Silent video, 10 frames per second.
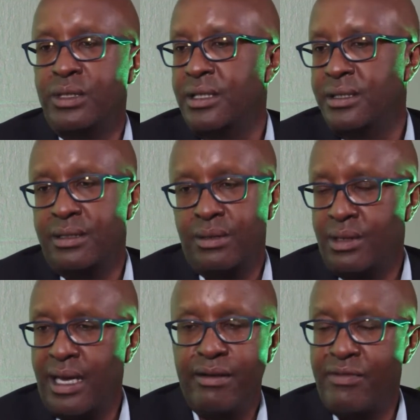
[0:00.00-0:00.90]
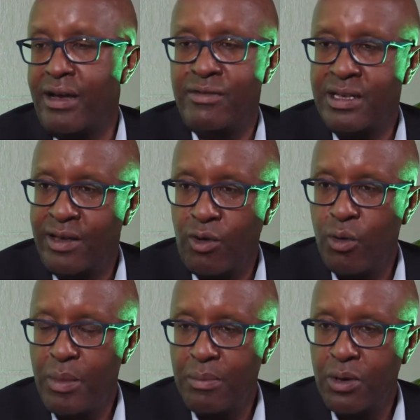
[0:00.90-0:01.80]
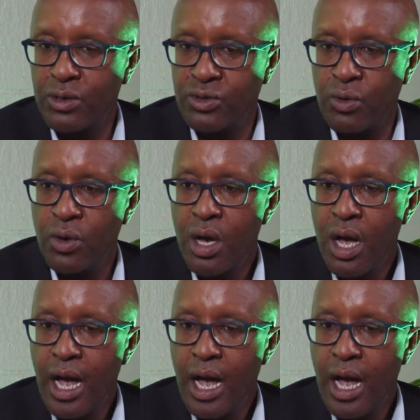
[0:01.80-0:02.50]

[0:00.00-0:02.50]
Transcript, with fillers: which is 35 years ago maybe or so,